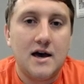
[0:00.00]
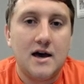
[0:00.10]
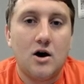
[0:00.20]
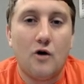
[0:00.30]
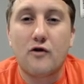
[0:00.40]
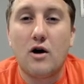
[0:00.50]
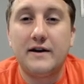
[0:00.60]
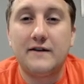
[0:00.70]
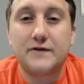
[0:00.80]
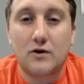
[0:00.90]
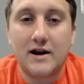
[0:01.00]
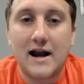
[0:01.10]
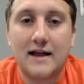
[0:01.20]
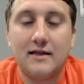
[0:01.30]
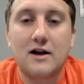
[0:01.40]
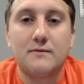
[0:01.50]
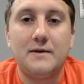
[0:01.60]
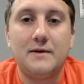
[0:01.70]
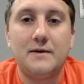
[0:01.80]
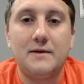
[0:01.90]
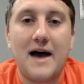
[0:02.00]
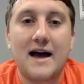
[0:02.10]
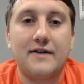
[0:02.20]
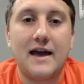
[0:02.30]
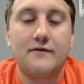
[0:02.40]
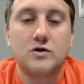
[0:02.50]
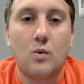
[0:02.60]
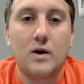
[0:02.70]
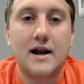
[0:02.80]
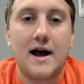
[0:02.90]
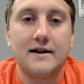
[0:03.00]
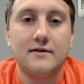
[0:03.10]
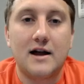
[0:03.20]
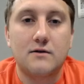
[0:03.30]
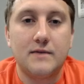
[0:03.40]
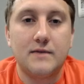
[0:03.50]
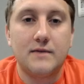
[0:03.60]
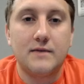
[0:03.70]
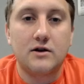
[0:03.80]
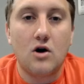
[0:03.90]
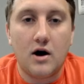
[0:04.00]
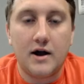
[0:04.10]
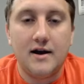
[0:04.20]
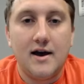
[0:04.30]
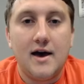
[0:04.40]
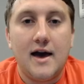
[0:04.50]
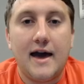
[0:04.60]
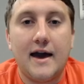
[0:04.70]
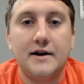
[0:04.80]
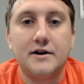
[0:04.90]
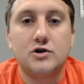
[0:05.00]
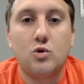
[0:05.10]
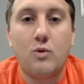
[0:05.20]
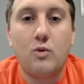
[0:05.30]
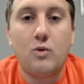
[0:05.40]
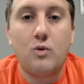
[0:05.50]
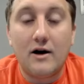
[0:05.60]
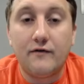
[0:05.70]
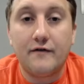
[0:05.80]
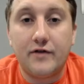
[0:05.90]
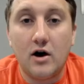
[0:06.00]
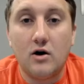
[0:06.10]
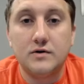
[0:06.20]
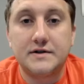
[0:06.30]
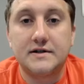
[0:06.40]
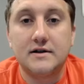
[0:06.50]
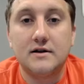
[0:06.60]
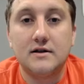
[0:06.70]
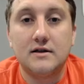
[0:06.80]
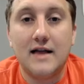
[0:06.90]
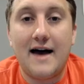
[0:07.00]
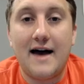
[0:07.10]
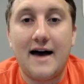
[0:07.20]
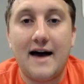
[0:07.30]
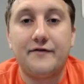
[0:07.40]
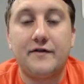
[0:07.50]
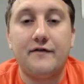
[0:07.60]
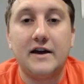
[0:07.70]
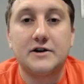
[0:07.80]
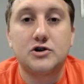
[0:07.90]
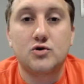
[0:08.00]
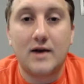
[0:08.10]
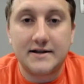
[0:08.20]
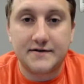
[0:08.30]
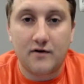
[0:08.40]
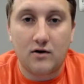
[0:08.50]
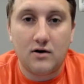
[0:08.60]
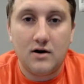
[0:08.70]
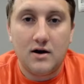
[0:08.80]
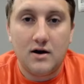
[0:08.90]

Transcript: Overall, they have 39 lettermen back. They have 29 lettermen gone. And 12 of those left via transfer